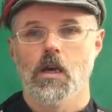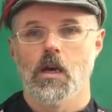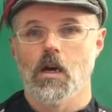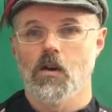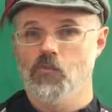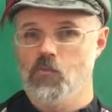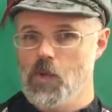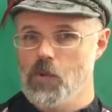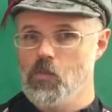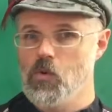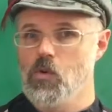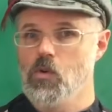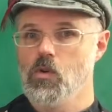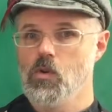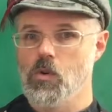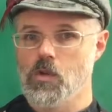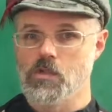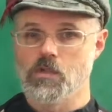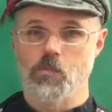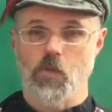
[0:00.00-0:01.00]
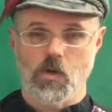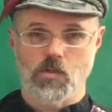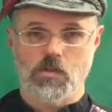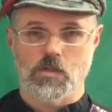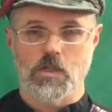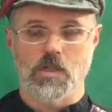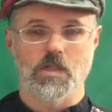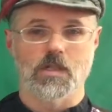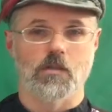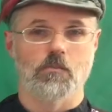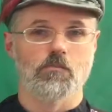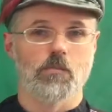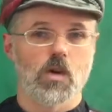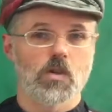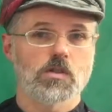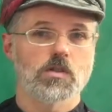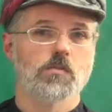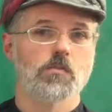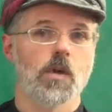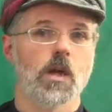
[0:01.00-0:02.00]
of people who are supposed to get the
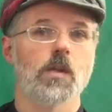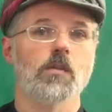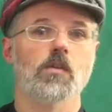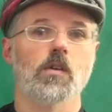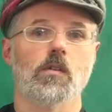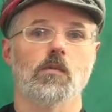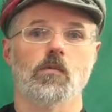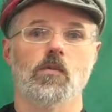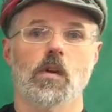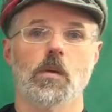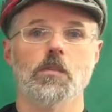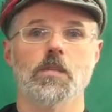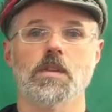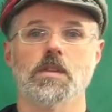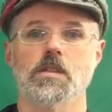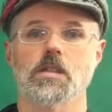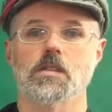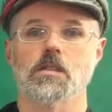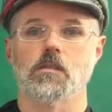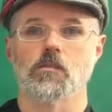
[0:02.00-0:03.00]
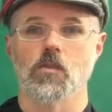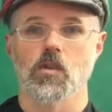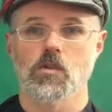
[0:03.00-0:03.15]
most benefit from the system,